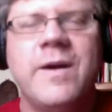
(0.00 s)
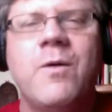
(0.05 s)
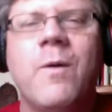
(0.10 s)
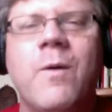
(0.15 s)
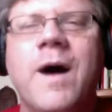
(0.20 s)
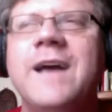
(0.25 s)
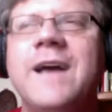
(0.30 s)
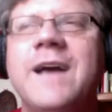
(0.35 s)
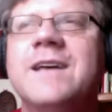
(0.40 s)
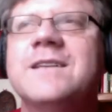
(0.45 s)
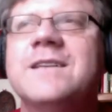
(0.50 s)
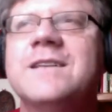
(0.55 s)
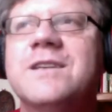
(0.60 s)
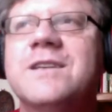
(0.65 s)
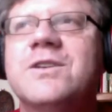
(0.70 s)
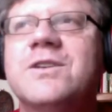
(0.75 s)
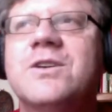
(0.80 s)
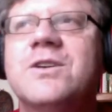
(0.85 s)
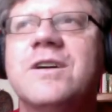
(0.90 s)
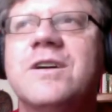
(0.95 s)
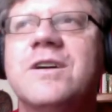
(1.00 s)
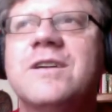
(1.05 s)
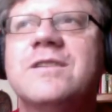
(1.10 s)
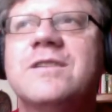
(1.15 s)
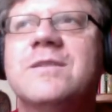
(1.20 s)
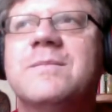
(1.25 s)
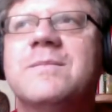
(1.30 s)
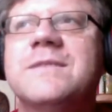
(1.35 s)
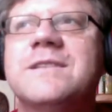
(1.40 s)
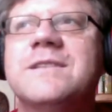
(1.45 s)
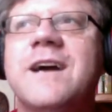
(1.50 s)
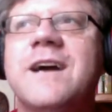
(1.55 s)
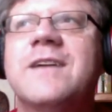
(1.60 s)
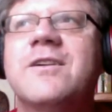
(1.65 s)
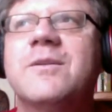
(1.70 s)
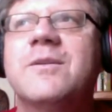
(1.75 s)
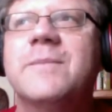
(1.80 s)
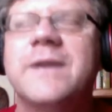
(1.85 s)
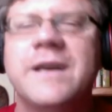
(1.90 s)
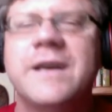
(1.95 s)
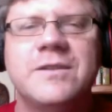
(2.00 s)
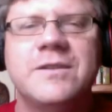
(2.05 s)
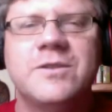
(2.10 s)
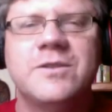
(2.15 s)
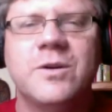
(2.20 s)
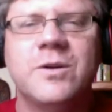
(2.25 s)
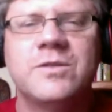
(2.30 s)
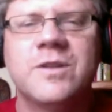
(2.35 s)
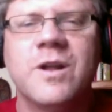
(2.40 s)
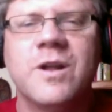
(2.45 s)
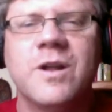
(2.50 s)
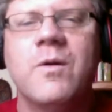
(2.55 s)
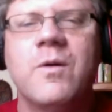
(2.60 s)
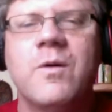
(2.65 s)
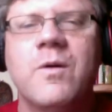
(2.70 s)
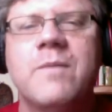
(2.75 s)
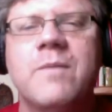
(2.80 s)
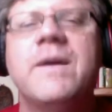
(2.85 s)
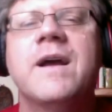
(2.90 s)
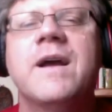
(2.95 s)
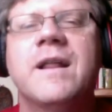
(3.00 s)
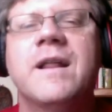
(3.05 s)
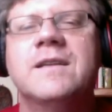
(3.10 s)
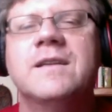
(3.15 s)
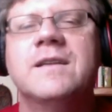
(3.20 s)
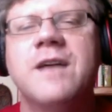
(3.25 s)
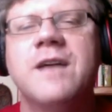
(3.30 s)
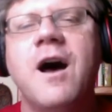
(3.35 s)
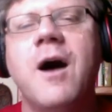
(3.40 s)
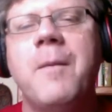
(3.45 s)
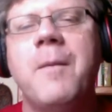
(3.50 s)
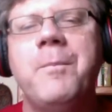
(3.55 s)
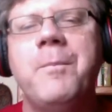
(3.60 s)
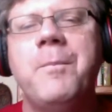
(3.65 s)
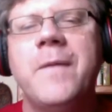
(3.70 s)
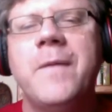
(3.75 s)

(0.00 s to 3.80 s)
Why is the tourism sector being so slow in picking this up?